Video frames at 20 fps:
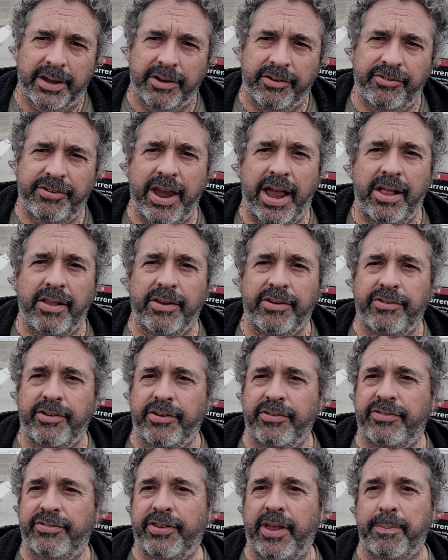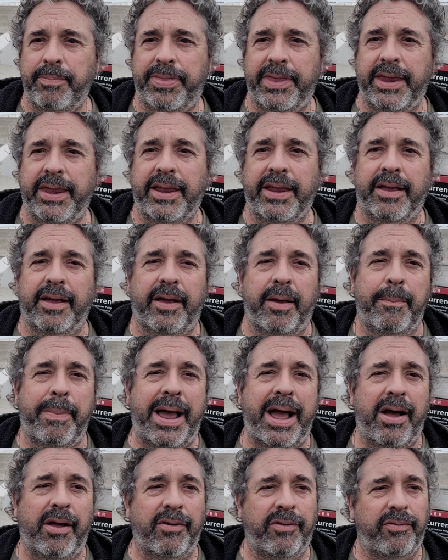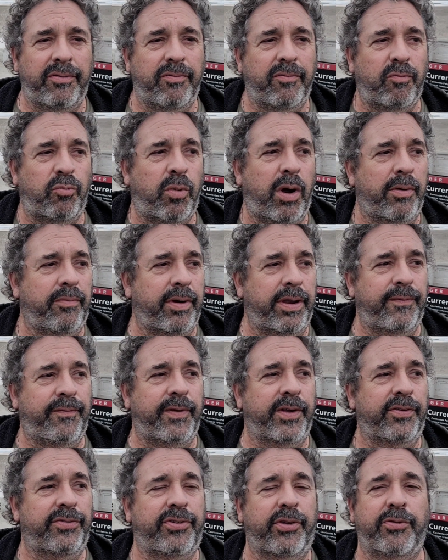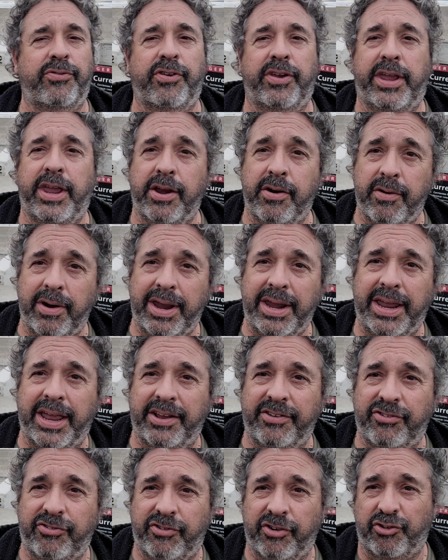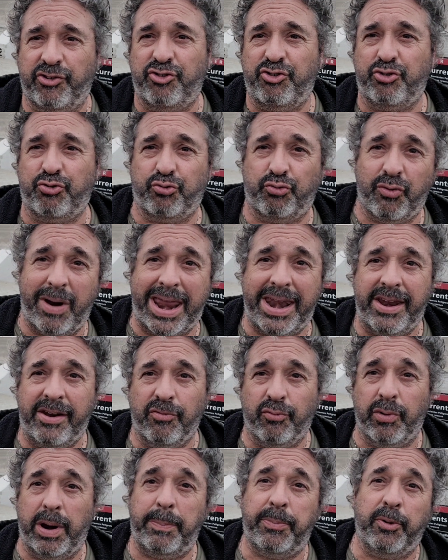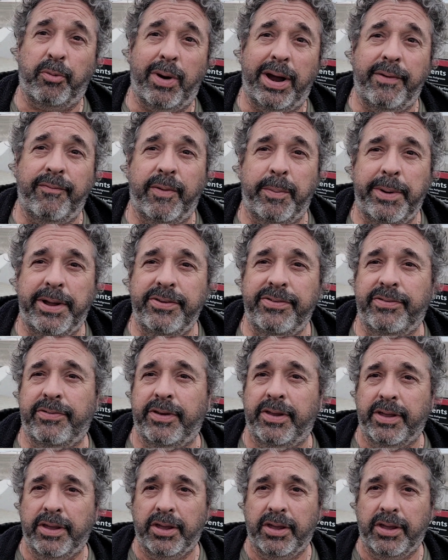challenges, something about what we feel so secure in gets just shredded, ripped away from us